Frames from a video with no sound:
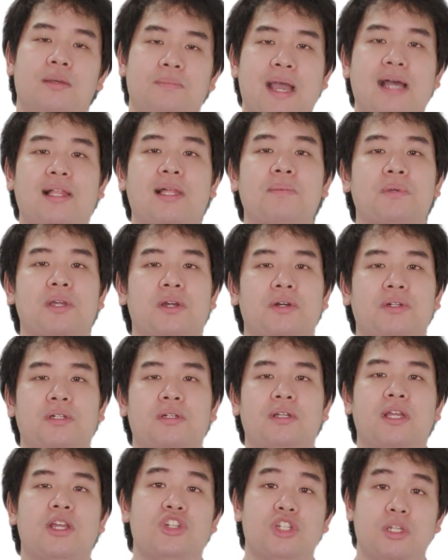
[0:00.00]
MATLAB
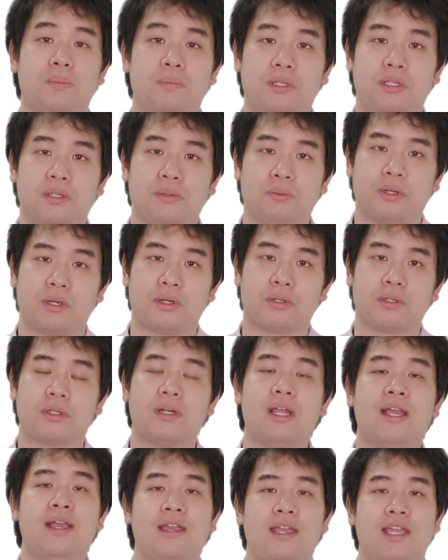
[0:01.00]
Coder and GPU
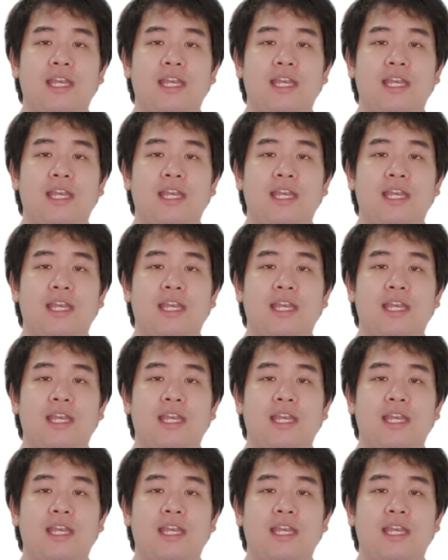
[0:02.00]
Coder